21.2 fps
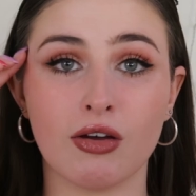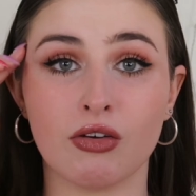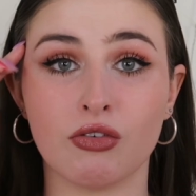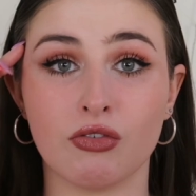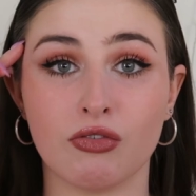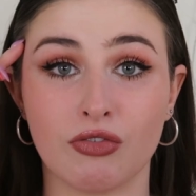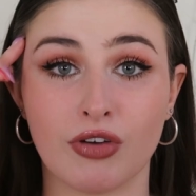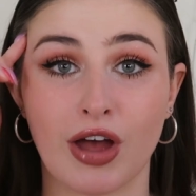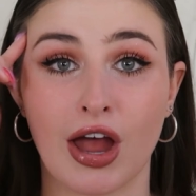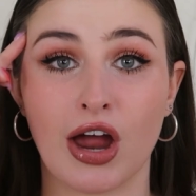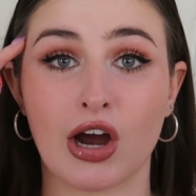A
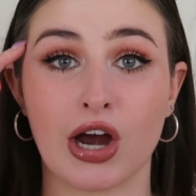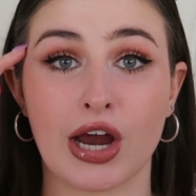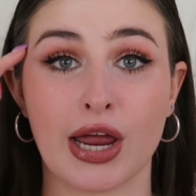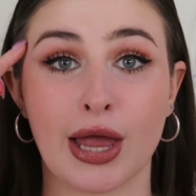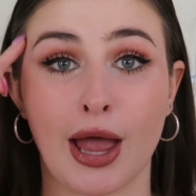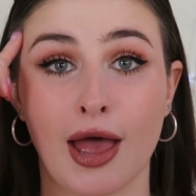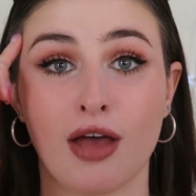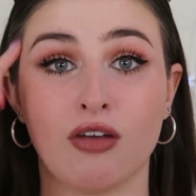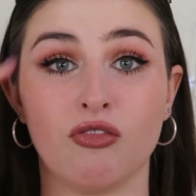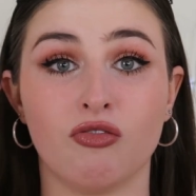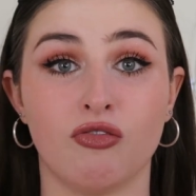
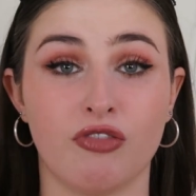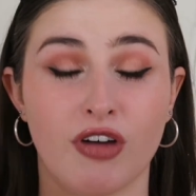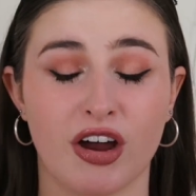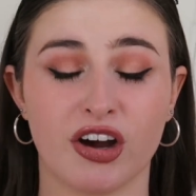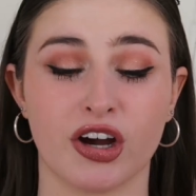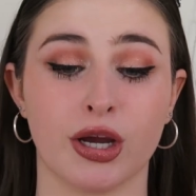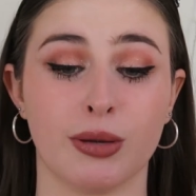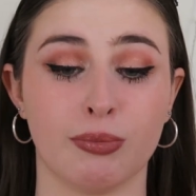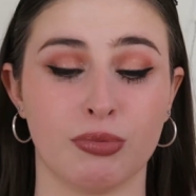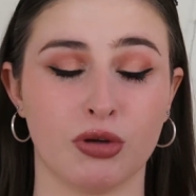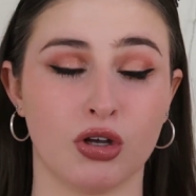
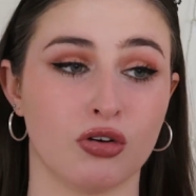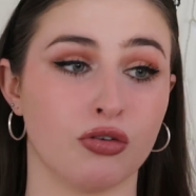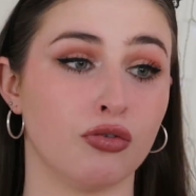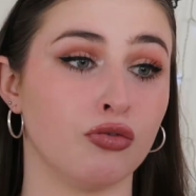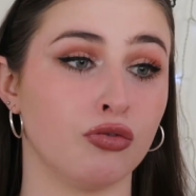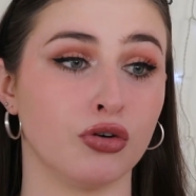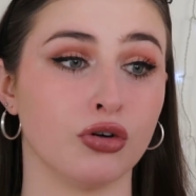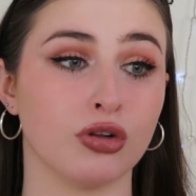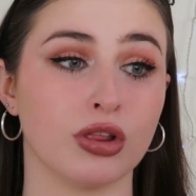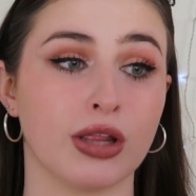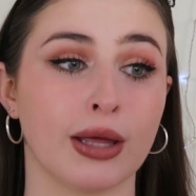very
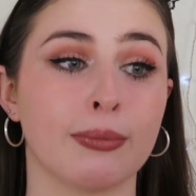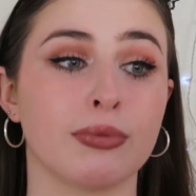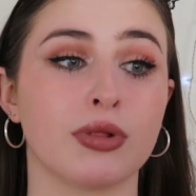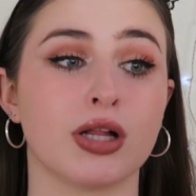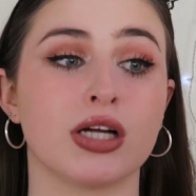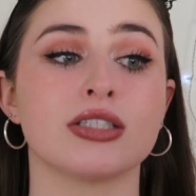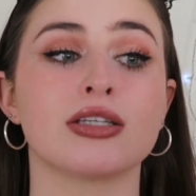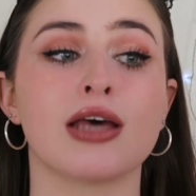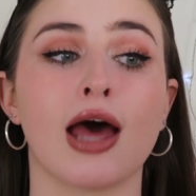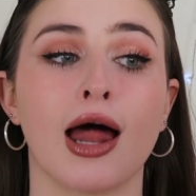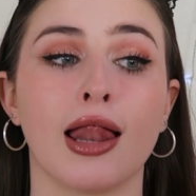beautiful lip
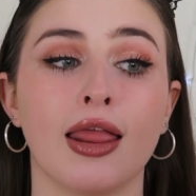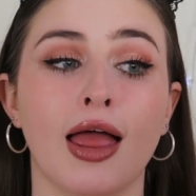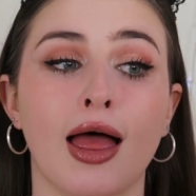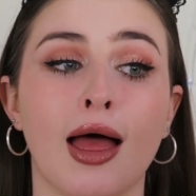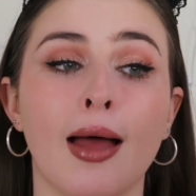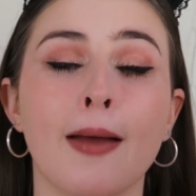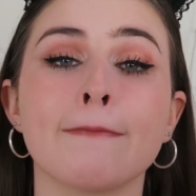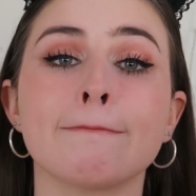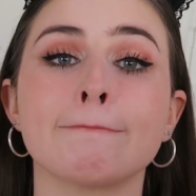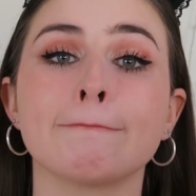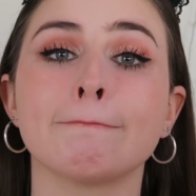gloss
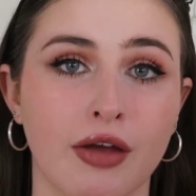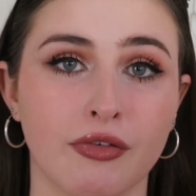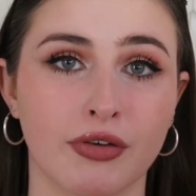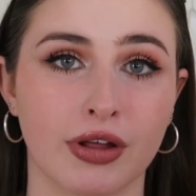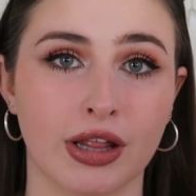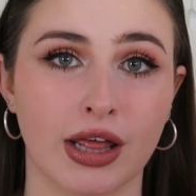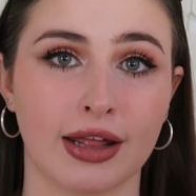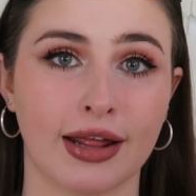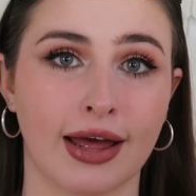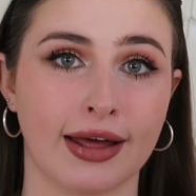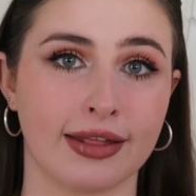color. I
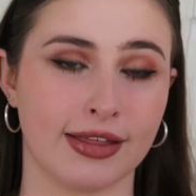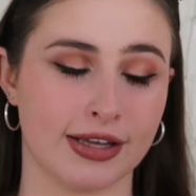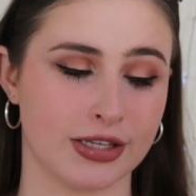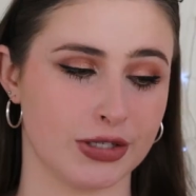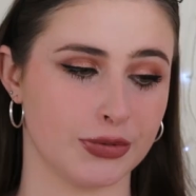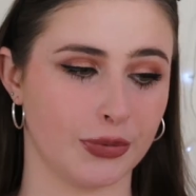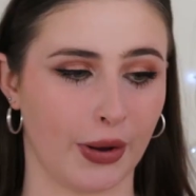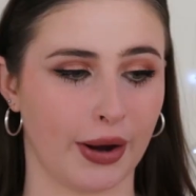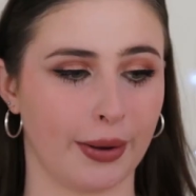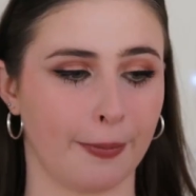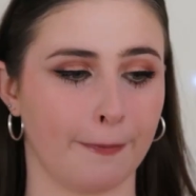really like
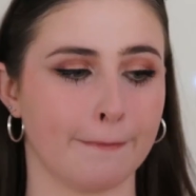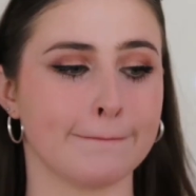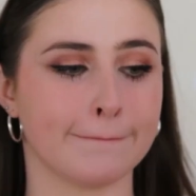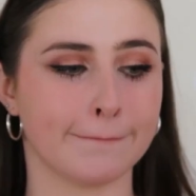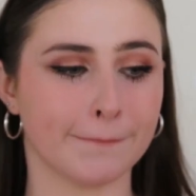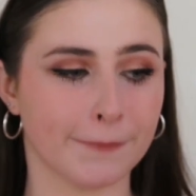this one.